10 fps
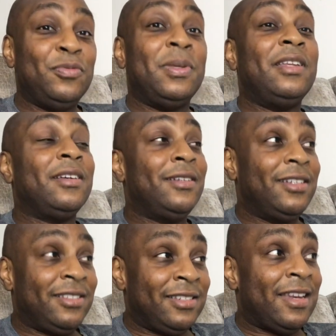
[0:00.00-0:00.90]
looked
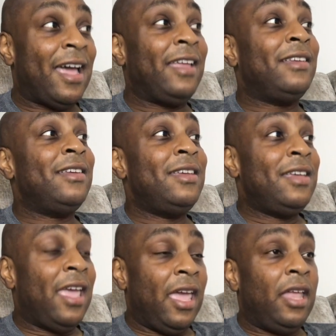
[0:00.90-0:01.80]
good tonight.
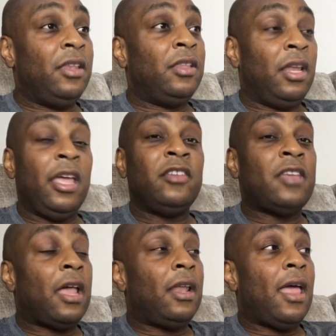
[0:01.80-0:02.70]
And the Lakers
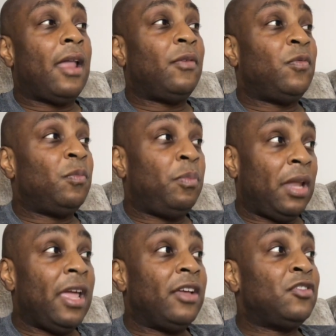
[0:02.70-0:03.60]
got a lot of
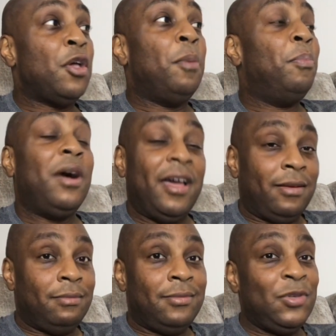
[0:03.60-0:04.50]
players.
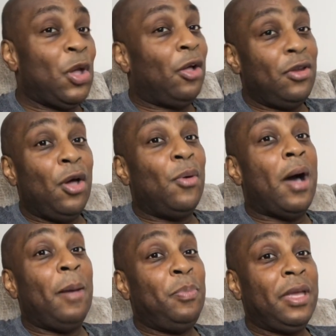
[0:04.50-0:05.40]
But y'all know
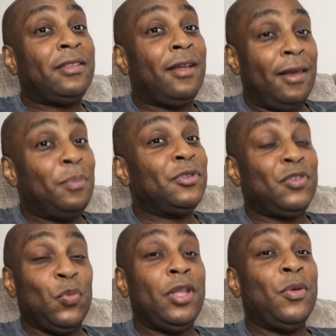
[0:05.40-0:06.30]
I picked the Clippers to
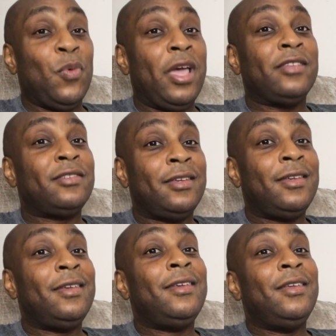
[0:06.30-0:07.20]
win the West.
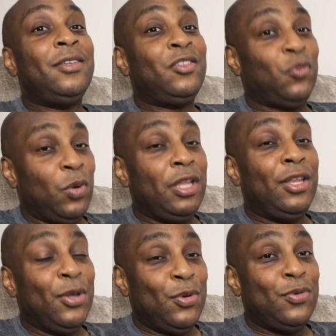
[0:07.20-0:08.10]
Sweet
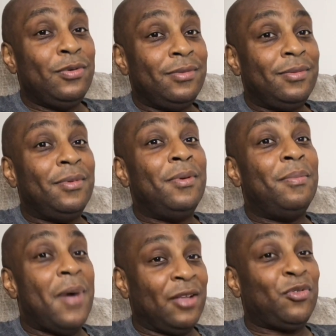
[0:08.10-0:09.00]
Lou,
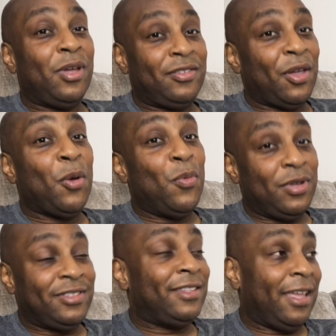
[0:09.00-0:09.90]
Montrezl Harrell
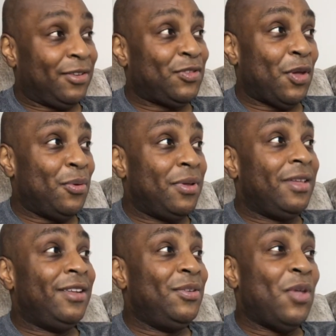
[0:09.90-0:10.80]
wasn't there. So
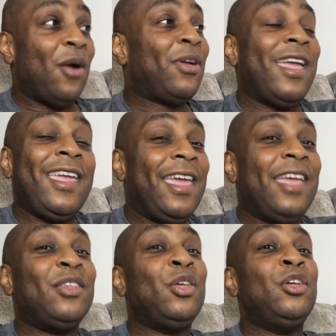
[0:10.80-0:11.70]
y'all can't
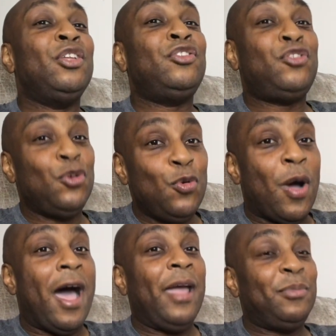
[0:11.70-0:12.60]
get too
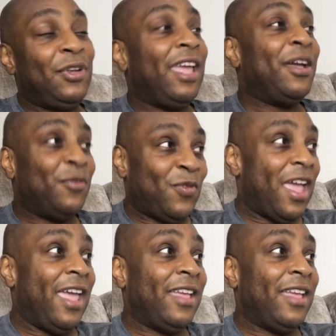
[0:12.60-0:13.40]
hyped, Laker fans.